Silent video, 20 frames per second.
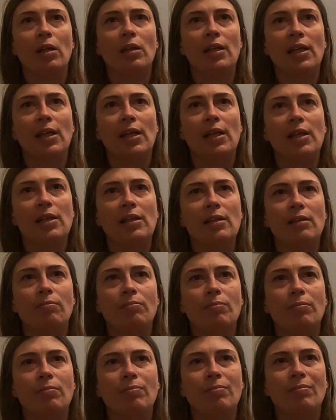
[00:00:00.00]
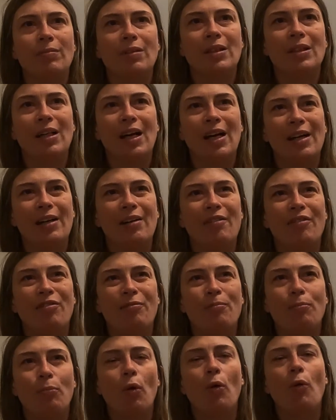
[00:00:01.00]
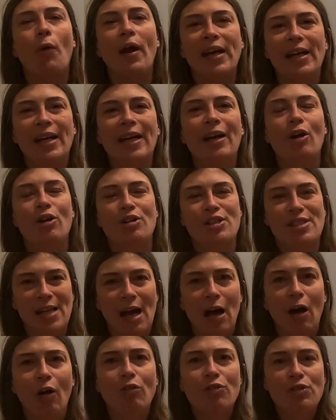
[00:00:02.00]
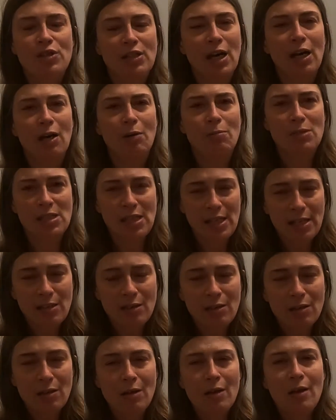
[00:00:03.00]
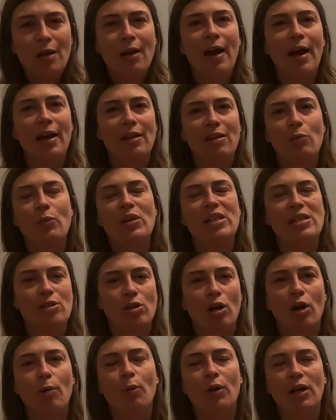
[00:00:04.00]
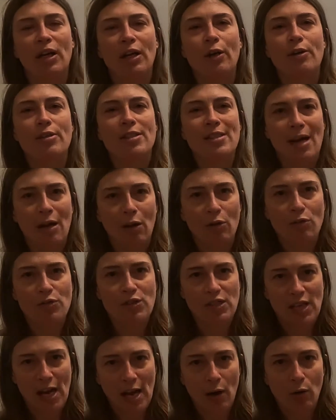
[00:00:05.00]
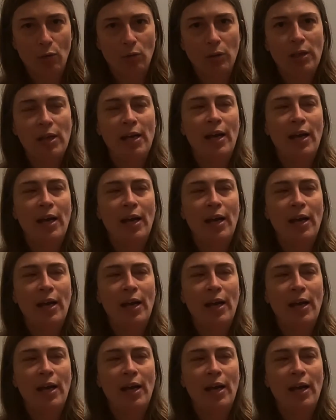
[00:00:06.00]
the kind of berating ourselves comes in, and then we start putting ourselves down.